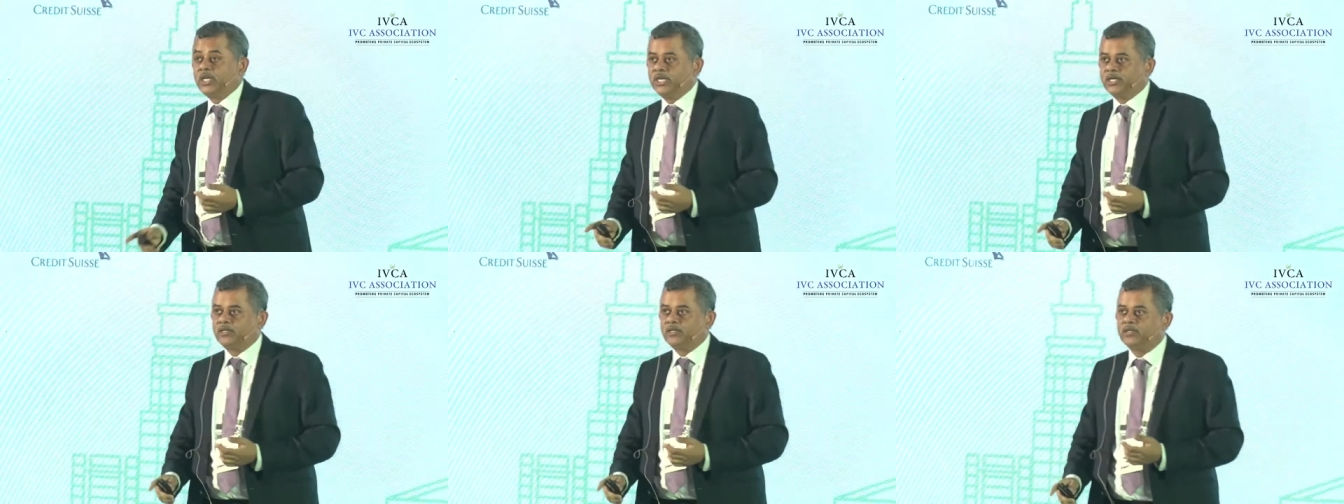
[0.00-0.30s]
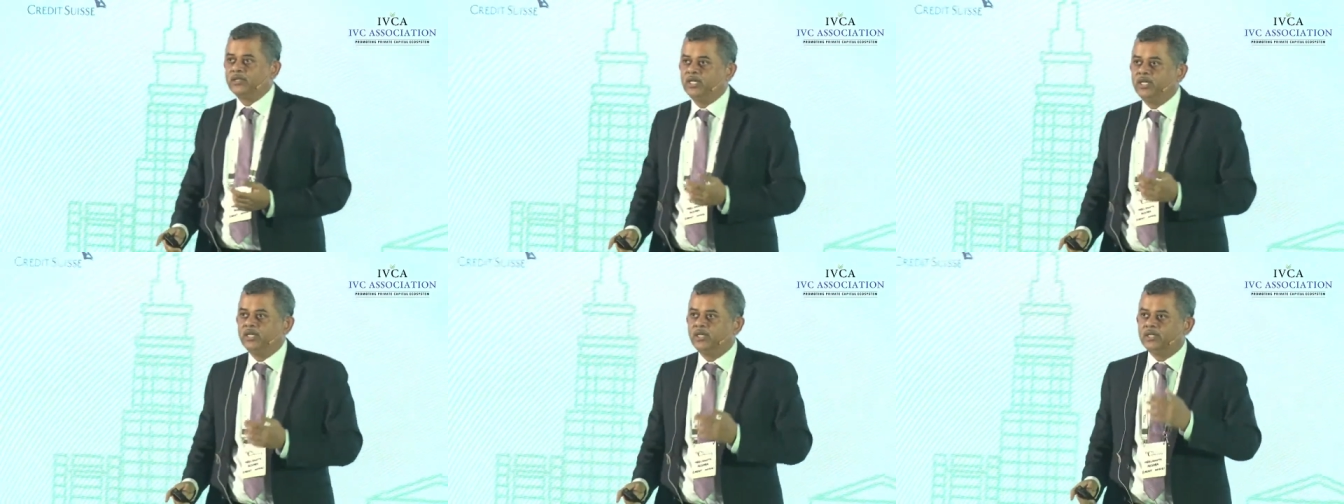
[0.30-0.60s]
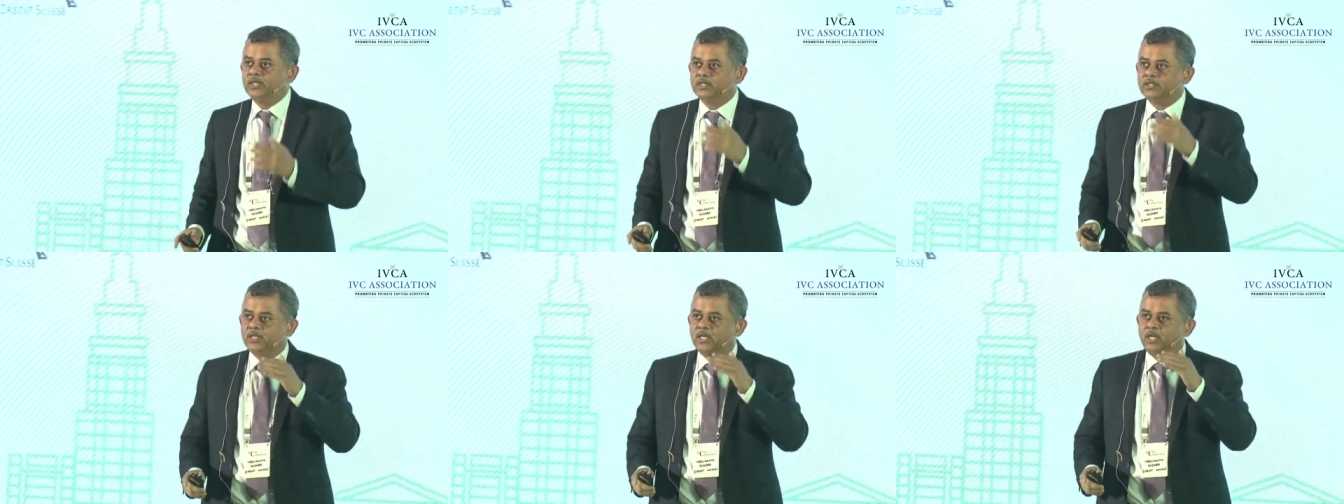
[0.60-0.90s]
economy as
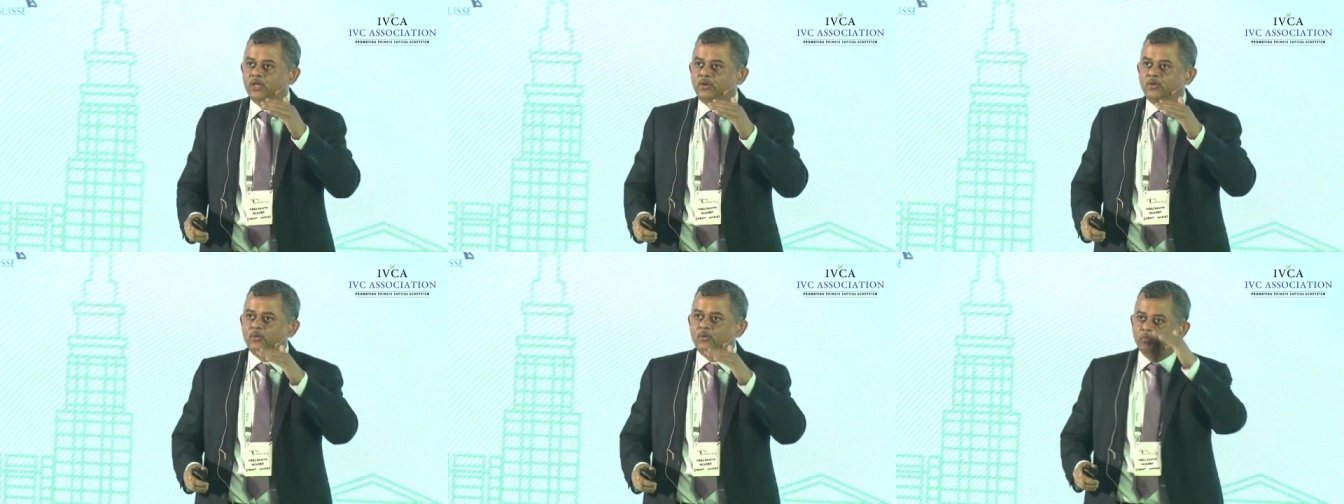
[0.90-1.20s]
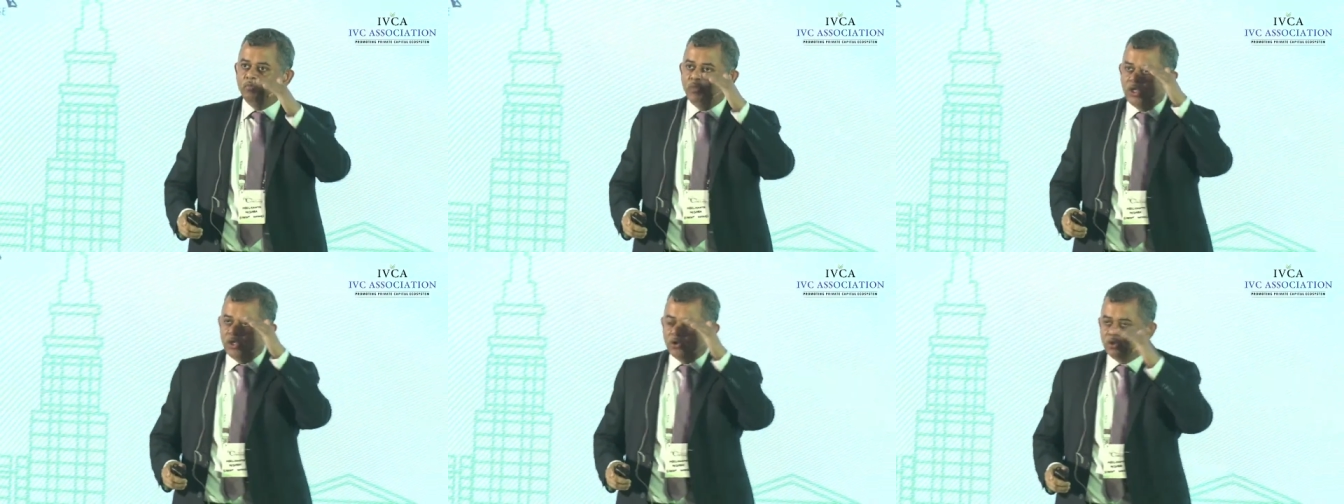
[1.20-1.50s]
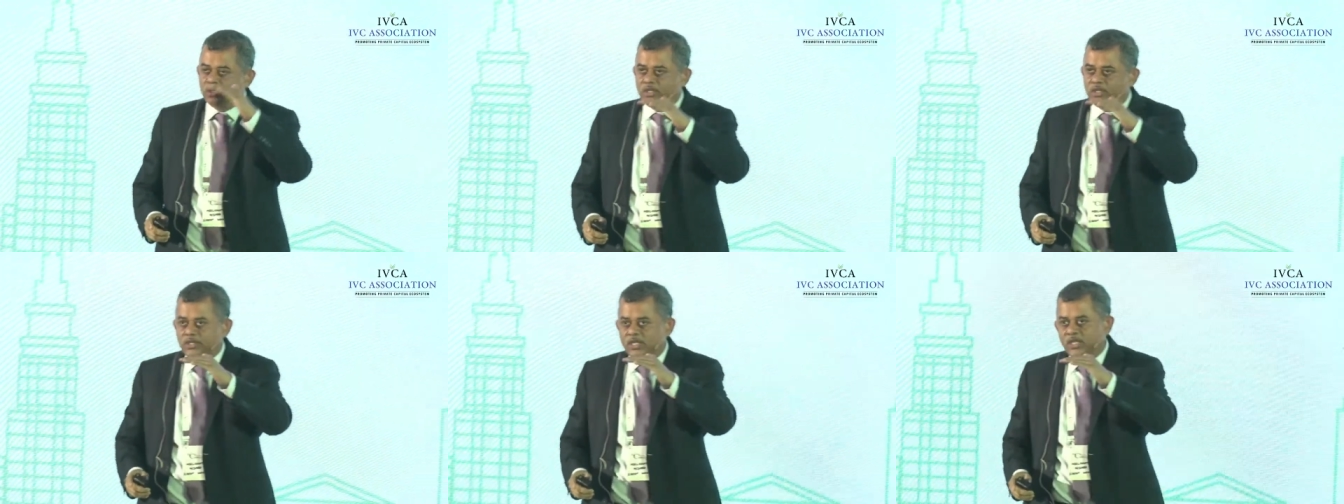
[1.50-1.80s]
a percentage of
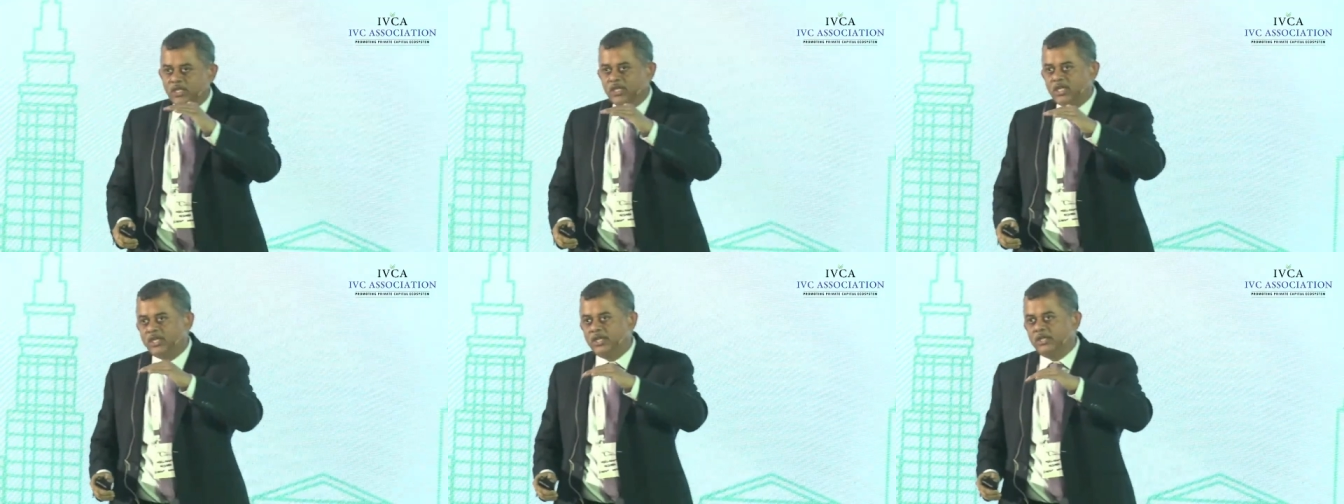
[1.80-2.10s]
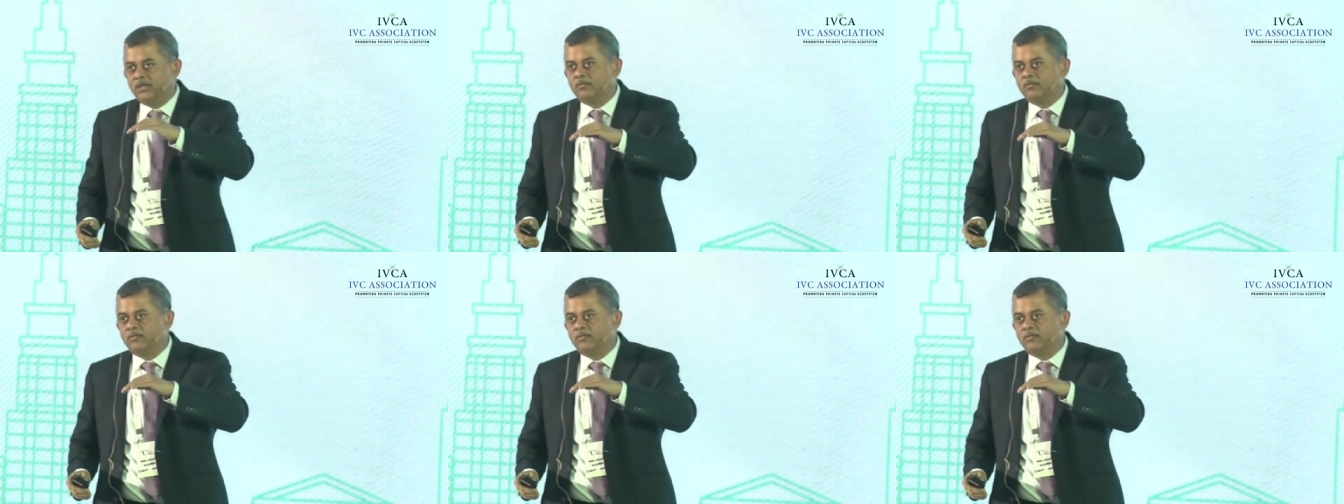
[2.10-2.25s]
global GDP,